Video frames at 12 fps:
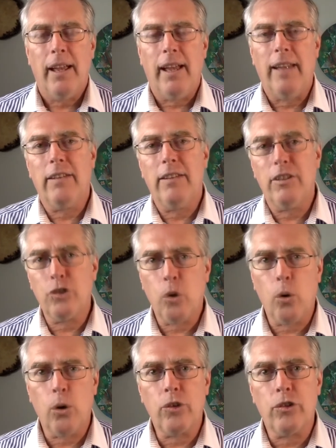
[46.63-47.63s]
And this
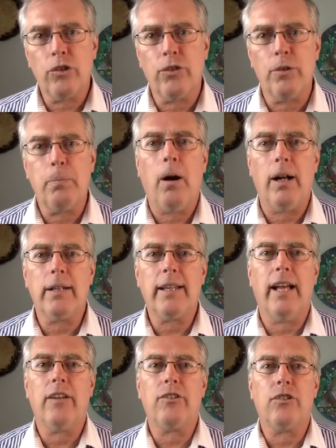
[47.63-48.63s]
course is for
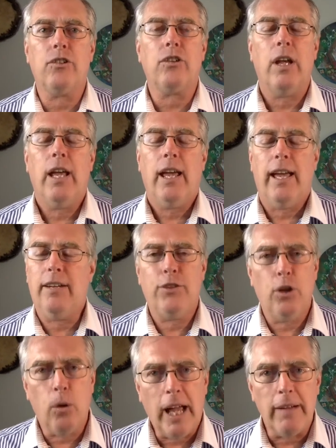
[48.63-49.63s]
podcasters. And
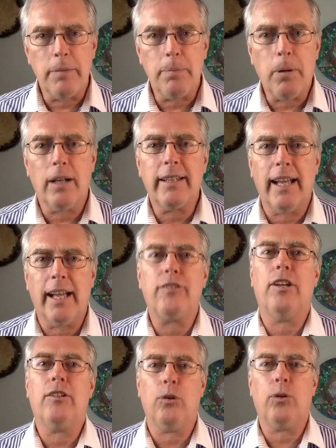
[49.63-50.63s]
if you don't have a
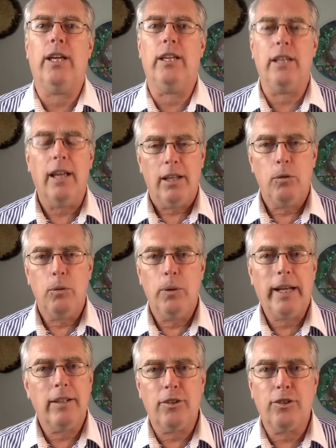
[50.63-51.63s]
podcast, that's okay.
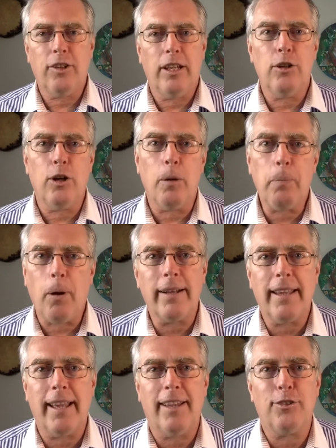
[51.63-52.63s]
We can just say you're a
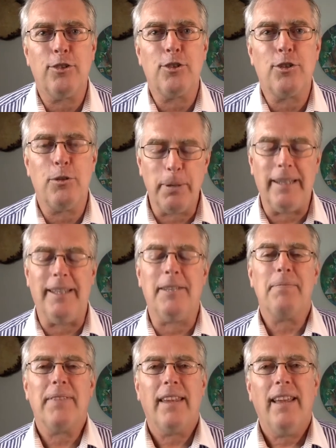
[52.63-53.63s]

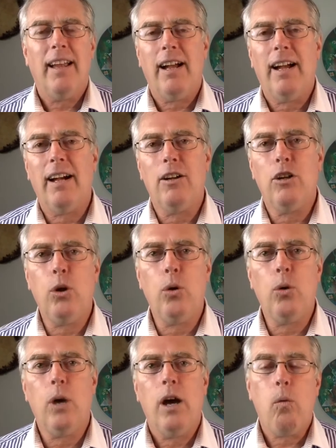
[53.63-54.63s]
podcaster-to-be
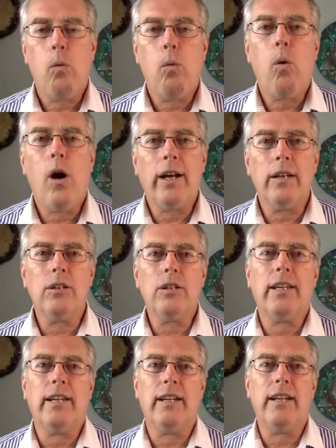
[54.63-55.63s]
who want to
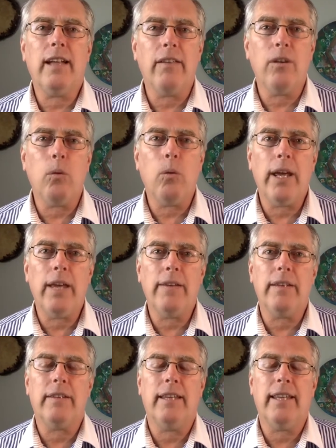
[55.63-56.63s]
look at another way
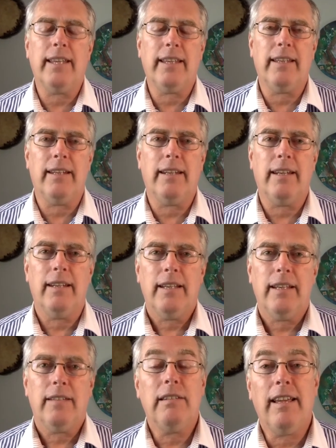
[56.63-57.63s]
that they can
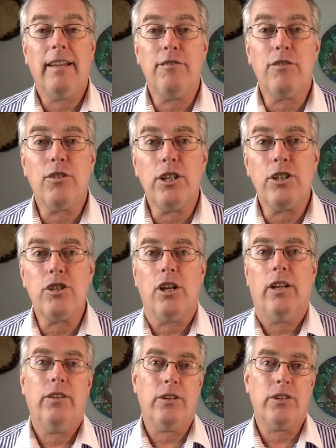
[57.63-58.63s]

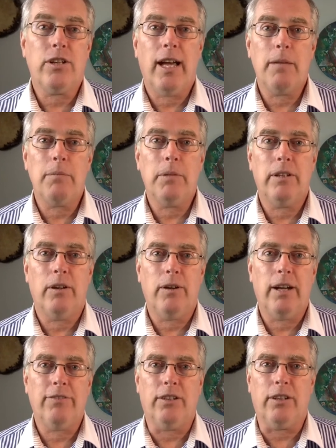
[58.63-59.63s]
leverage their time and their
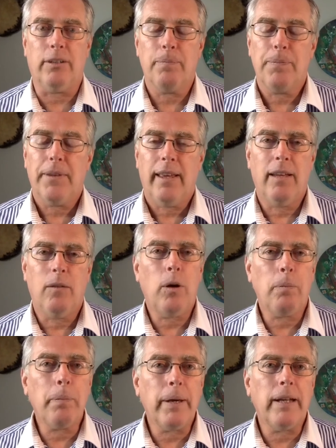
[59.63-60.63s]
effort. And
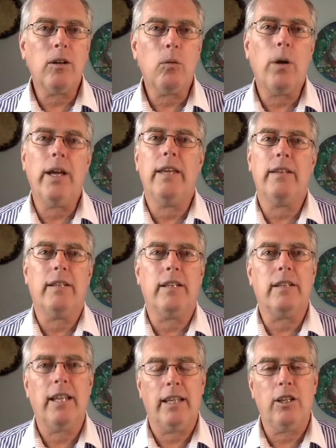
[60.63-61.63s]
what better way than
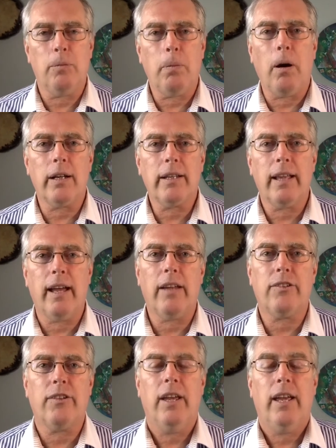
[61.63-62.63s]
to take your
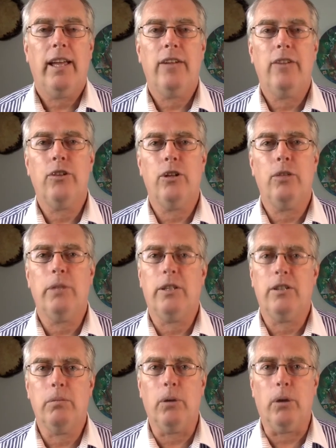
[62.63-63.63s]
podcast and turn them
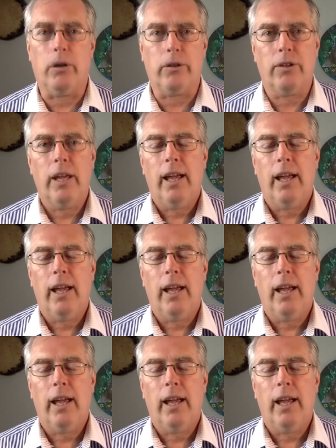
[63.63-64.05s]
into books?